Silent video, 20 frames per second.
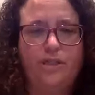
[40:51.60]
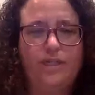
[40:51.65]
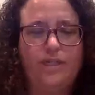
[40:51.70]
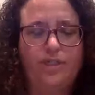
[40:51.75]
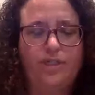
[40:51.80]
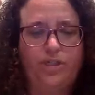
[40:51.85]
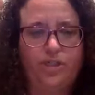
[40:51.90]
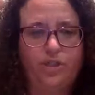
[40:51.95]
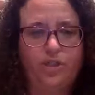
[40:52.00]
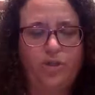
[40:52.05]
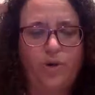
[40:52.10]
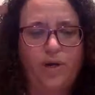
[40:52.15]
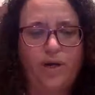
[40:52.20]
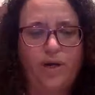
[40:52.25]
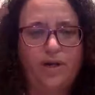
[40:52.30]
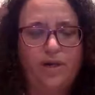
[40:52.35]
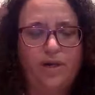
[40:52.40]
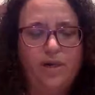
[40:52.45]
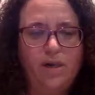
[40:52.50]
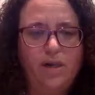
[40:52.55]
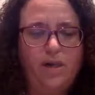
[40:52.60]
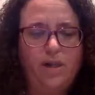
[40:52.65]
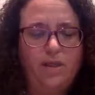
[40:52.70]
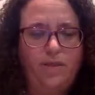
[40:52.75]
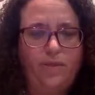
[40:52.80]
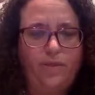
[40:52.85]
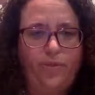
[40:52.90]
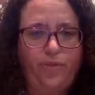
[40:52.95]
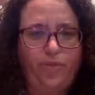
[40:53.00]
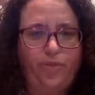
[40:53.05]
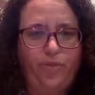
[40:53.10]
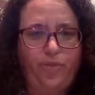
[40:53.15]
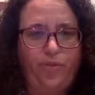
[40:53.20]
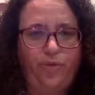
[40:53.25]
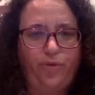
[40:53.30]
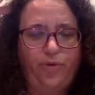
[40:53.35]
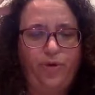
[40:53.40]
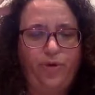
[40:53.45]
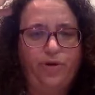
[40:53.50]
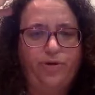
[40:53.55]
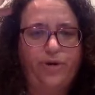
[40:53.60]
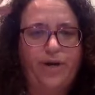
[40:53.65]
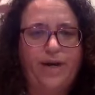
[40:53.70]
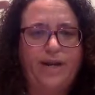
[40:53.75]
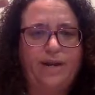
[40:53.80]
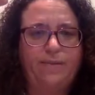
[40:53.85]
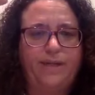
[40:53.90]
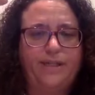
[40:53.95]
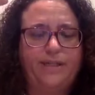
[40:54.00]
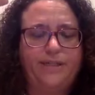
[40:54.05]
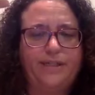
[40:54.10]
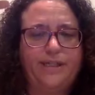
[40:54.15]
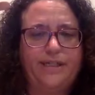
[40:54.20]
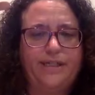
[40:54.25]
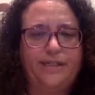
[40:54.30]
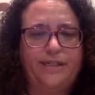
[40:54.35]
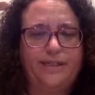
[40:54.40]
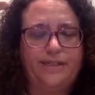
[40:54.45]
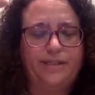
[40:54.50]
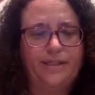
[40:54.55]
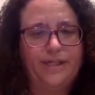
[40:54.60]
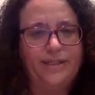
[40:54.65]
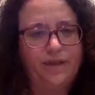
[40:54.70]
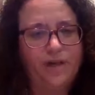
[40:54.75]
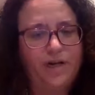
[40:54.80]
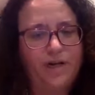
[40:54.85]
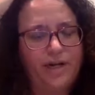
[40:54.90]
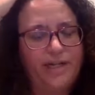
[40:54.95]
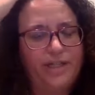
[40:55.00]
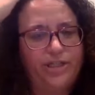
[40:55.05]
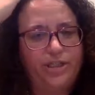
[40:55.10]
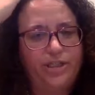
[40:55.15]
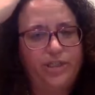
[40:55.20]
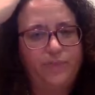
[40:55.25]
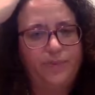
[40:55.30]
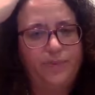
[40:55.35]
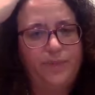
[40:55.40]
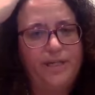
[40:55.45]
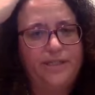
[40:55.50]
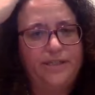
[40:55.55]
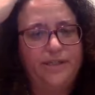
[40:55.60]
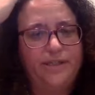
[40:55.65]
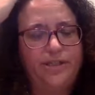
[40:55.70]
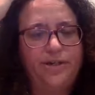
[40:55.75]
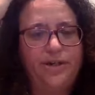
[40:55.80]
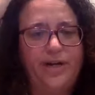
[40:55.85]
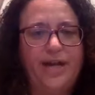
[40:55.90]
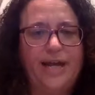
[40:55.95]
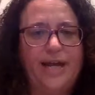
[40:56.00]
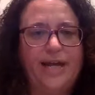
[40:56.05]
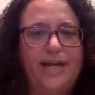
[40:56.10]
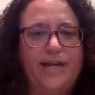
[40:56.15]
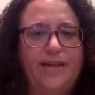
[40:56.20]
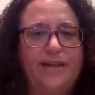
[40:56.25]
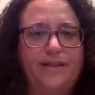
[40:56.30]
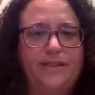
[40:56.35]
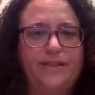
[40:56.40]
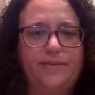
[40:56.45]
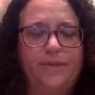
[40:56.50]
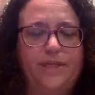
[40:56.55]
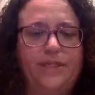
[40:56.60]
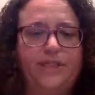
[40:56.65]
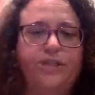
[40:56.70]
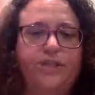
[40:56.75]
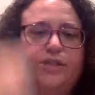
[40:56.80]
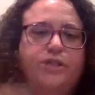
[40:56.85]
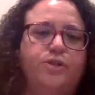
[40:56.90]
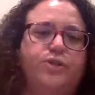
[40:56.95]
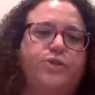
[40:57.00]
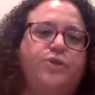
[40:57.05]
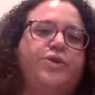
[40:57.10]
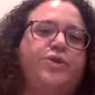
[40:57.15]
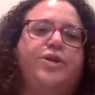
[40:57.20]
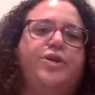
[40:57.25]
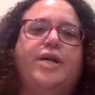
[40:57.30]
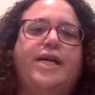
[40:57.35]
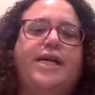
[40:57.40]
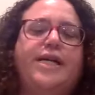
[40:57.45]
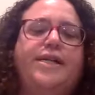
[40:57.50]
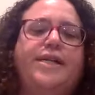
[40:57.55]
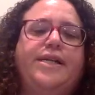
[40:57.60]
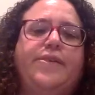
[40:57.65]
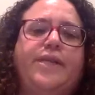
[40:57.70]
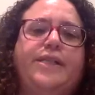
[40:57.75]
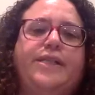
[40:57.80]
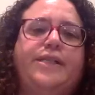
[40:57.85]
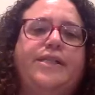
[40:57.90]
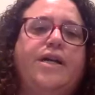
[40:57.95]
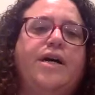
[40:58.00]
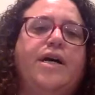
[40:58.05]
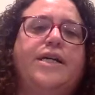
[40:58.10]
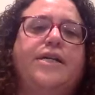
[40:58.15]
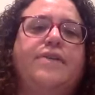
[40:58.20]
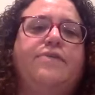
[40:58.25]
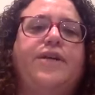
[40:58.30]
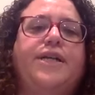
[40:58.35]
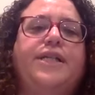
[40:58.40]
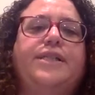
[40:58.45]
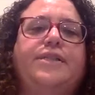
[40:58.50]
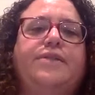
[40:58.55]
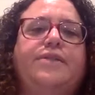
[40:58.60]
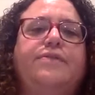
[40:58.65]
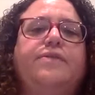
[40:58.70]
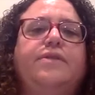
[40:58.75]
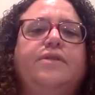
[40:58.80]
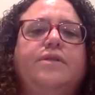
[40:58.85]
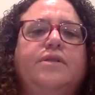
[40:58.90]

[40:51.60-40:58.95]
is just going through your cranium. It's just placed on your head, and the stimulation goes through your head. It's non-invasive.